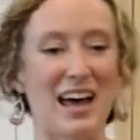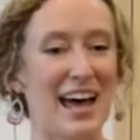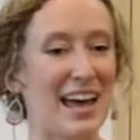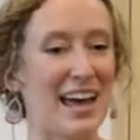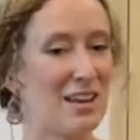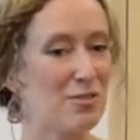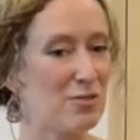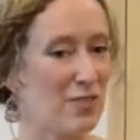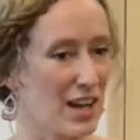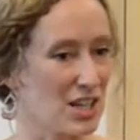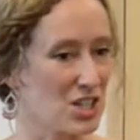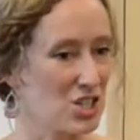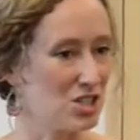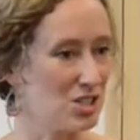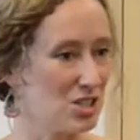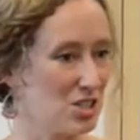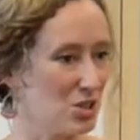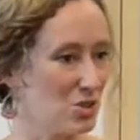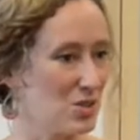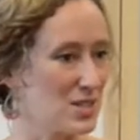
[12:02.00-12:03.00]
I invite you
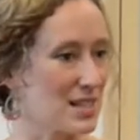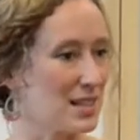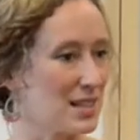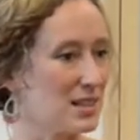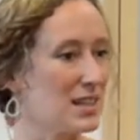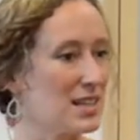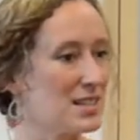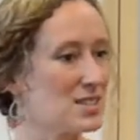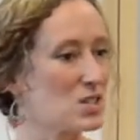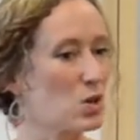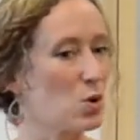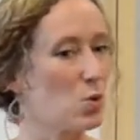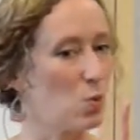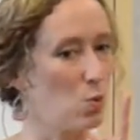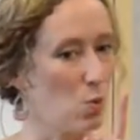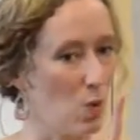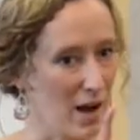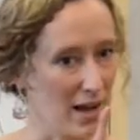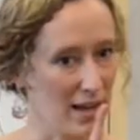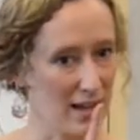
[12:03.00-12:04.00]
to do is at least
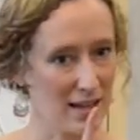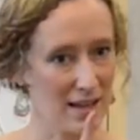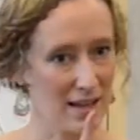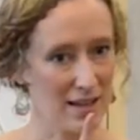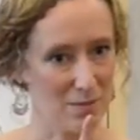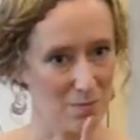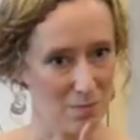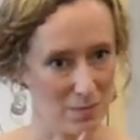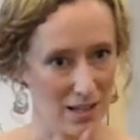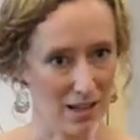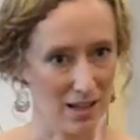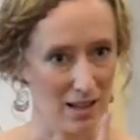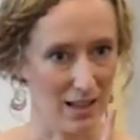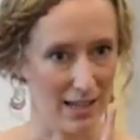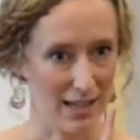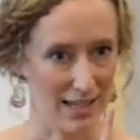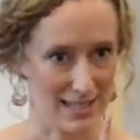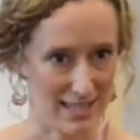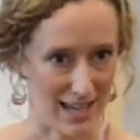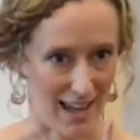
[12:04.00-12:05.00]
one meal
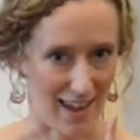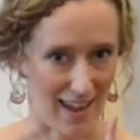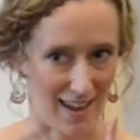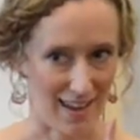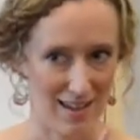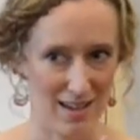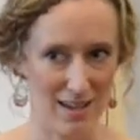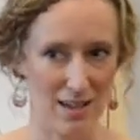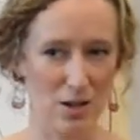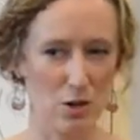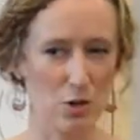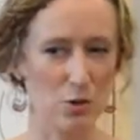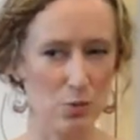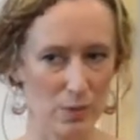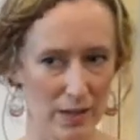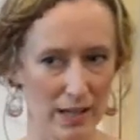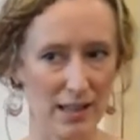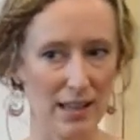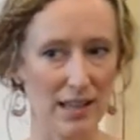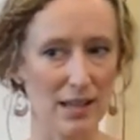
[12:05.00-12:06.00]
a day.
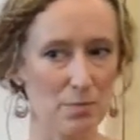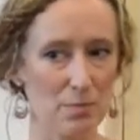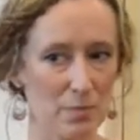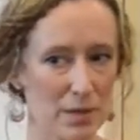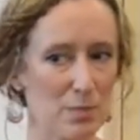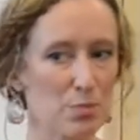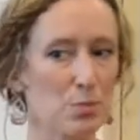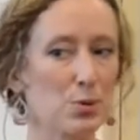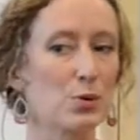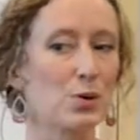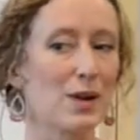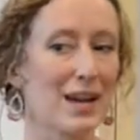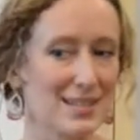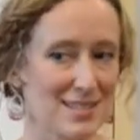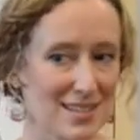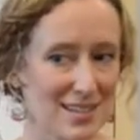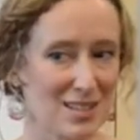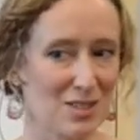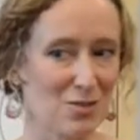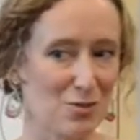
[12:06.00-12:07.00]
Really be
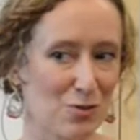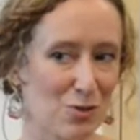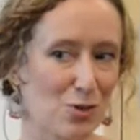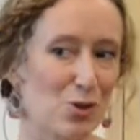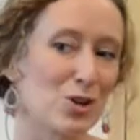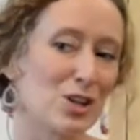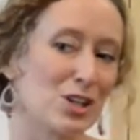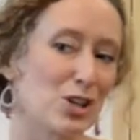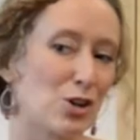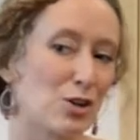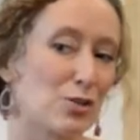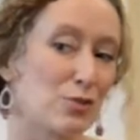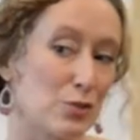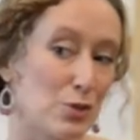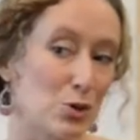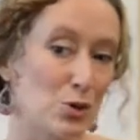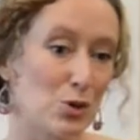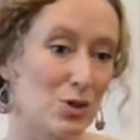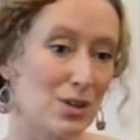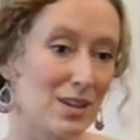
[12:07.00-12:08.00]
present for your
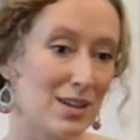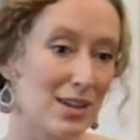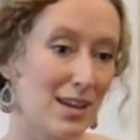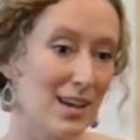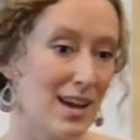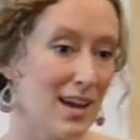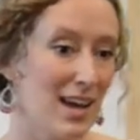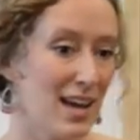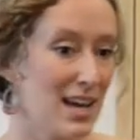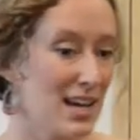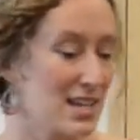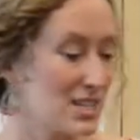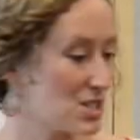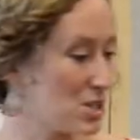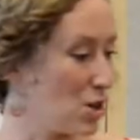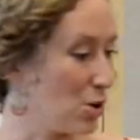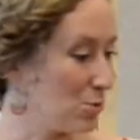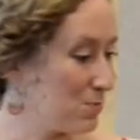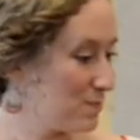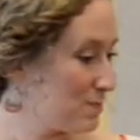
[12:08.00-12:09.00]
food.
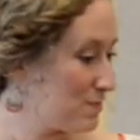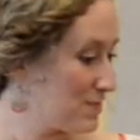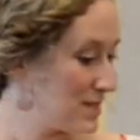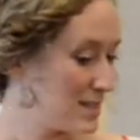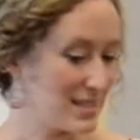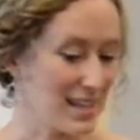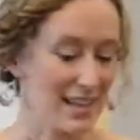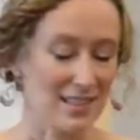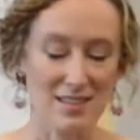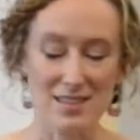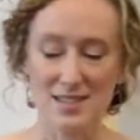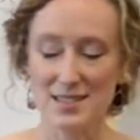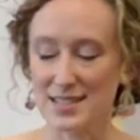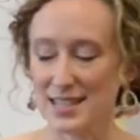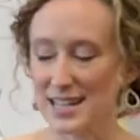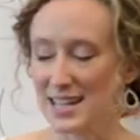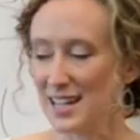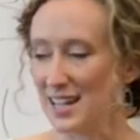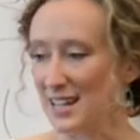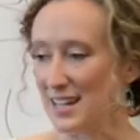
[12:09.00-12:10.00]
So set the
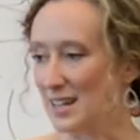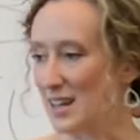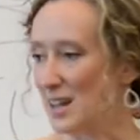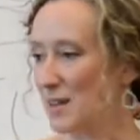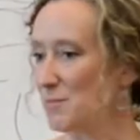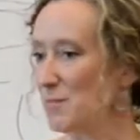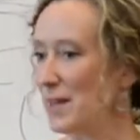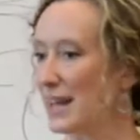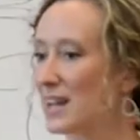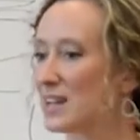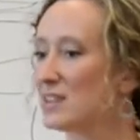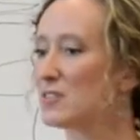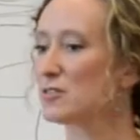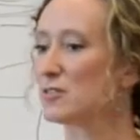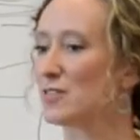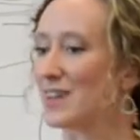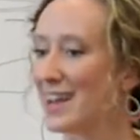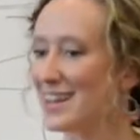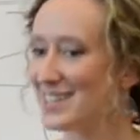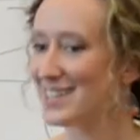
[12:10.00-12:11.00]
scene, make an
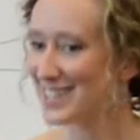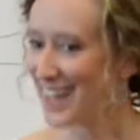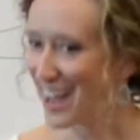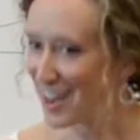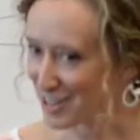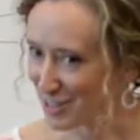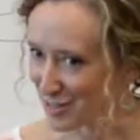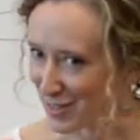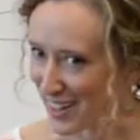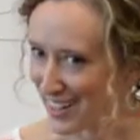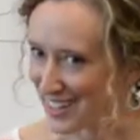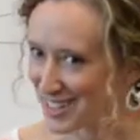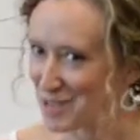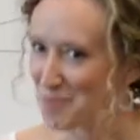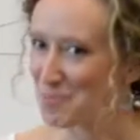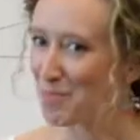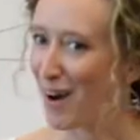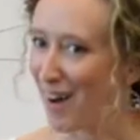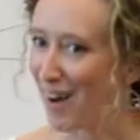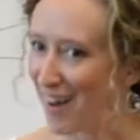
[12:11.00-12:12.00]
event out of
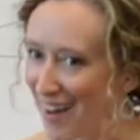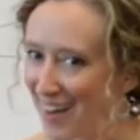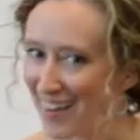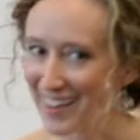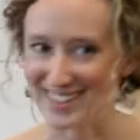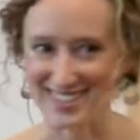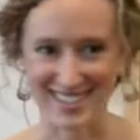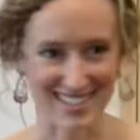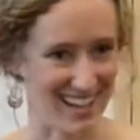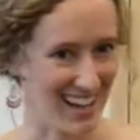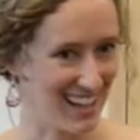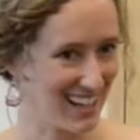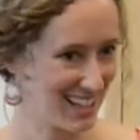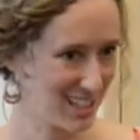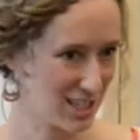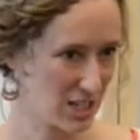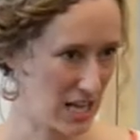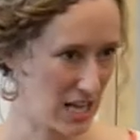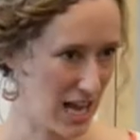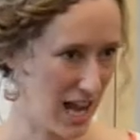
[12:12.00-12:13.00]
it. Pause, take
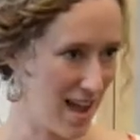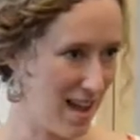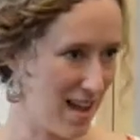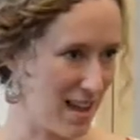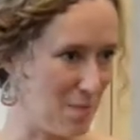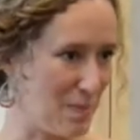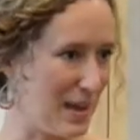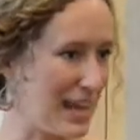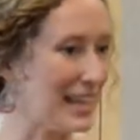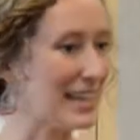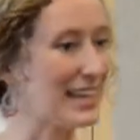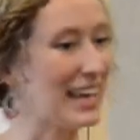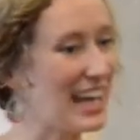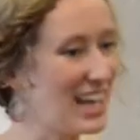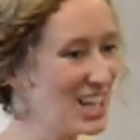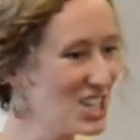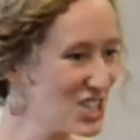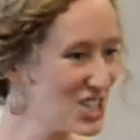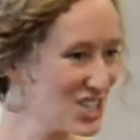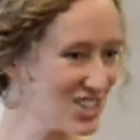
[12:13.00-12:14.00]
your time,
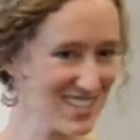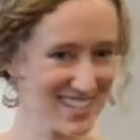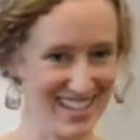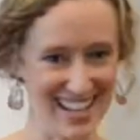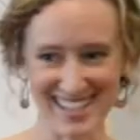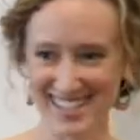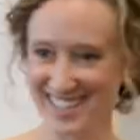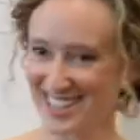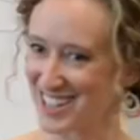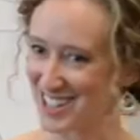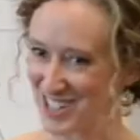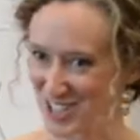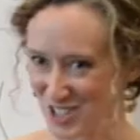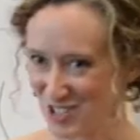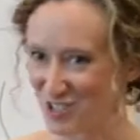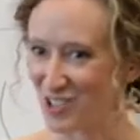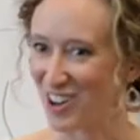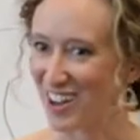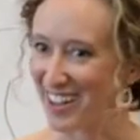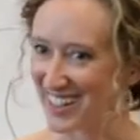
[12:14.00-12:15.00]
engage your senses
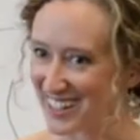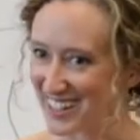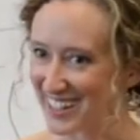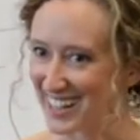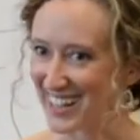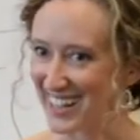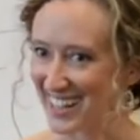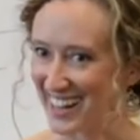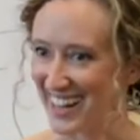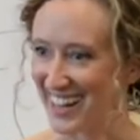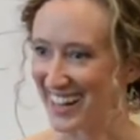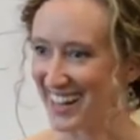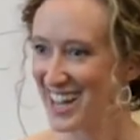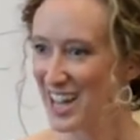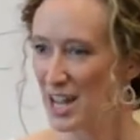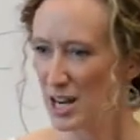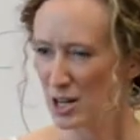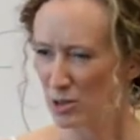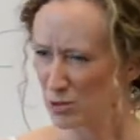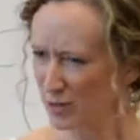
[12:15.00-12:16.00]
while you're eating.
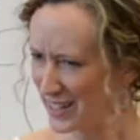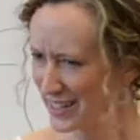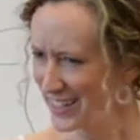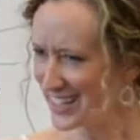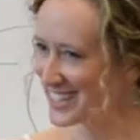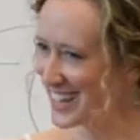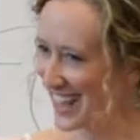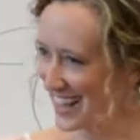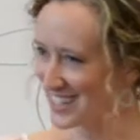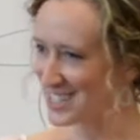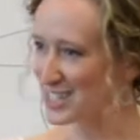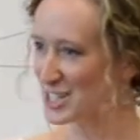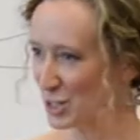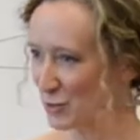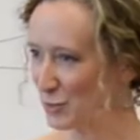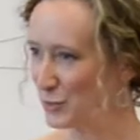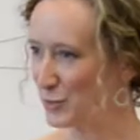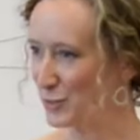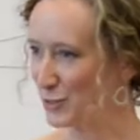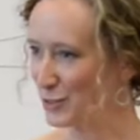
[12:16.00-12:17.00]
Really taste your
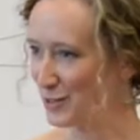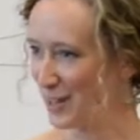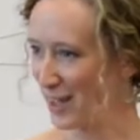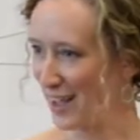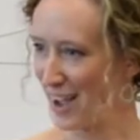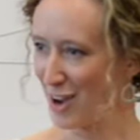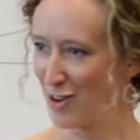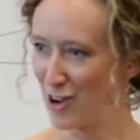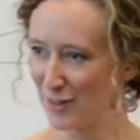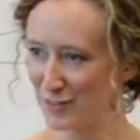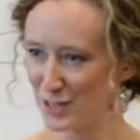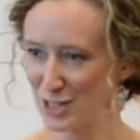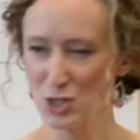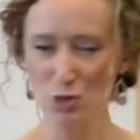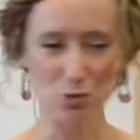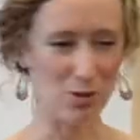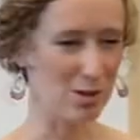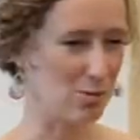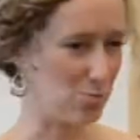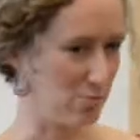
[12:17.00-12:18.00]
food. How often do
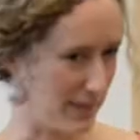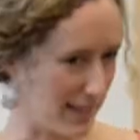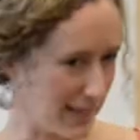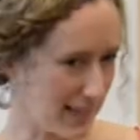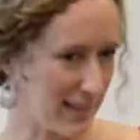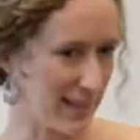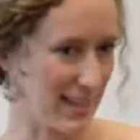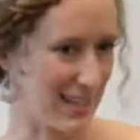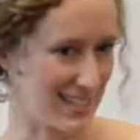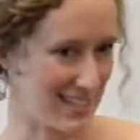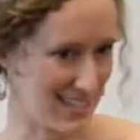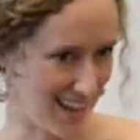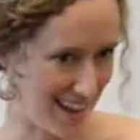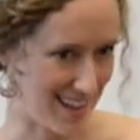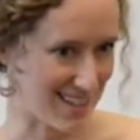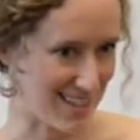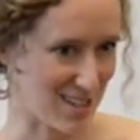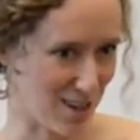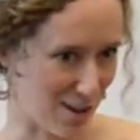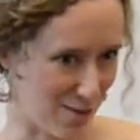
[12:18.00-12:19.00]
we really
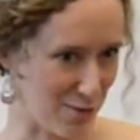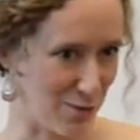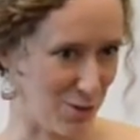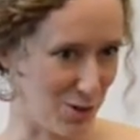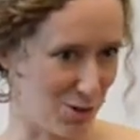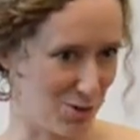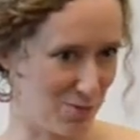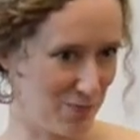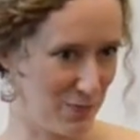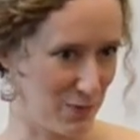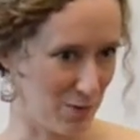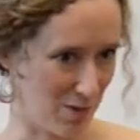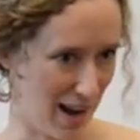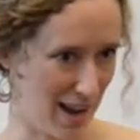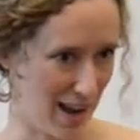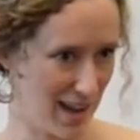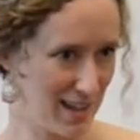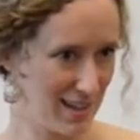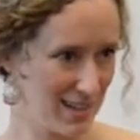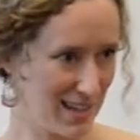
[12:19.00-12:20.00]
taste our food,
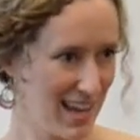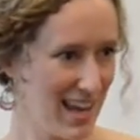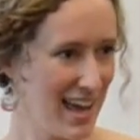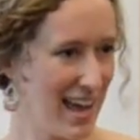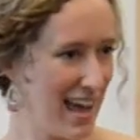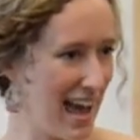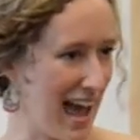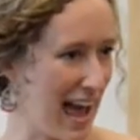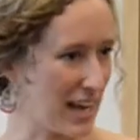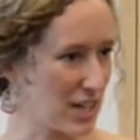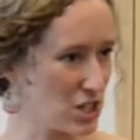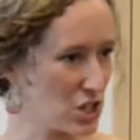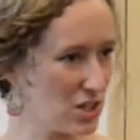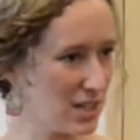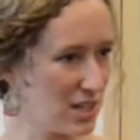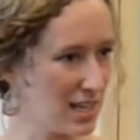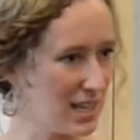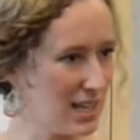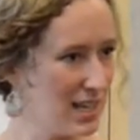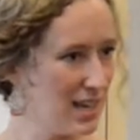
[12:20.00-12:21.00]
right?
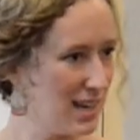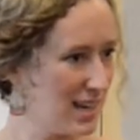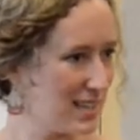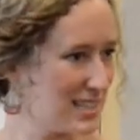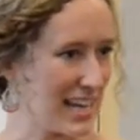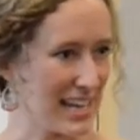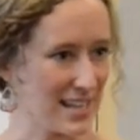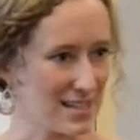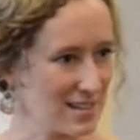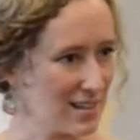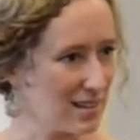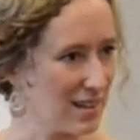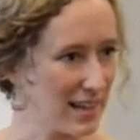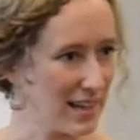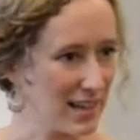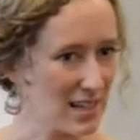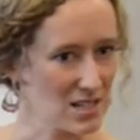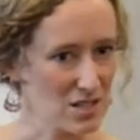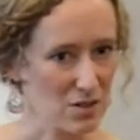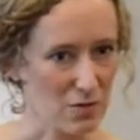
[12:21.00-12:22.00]
Actually taste it like
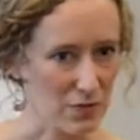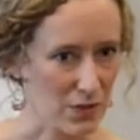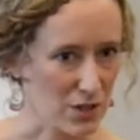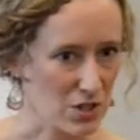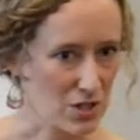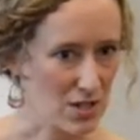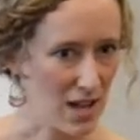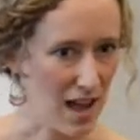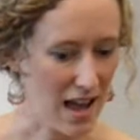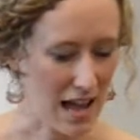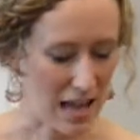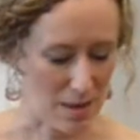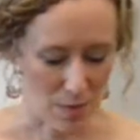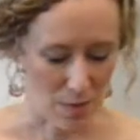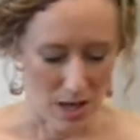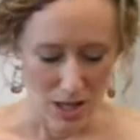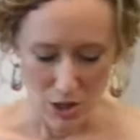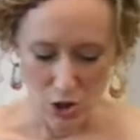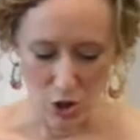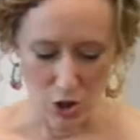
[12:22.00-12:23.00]
it's the first
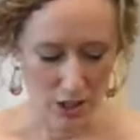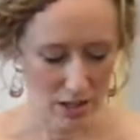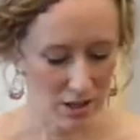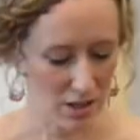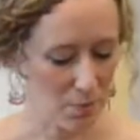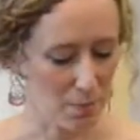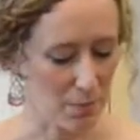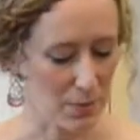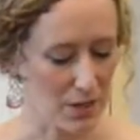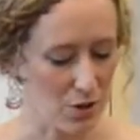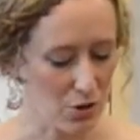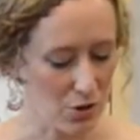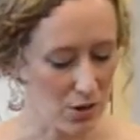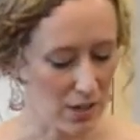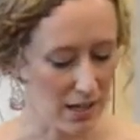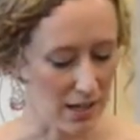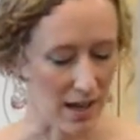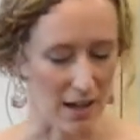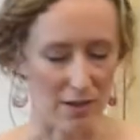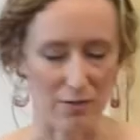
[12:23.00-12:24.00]
time. Look at the
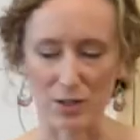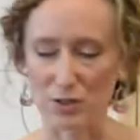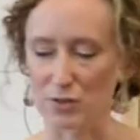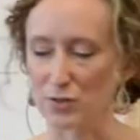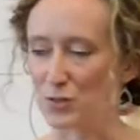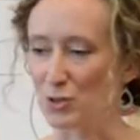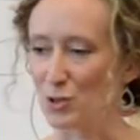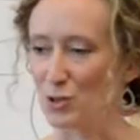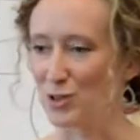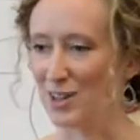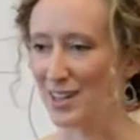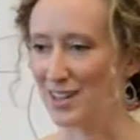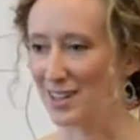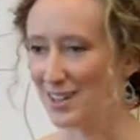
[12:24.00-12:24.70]
beauty of your food,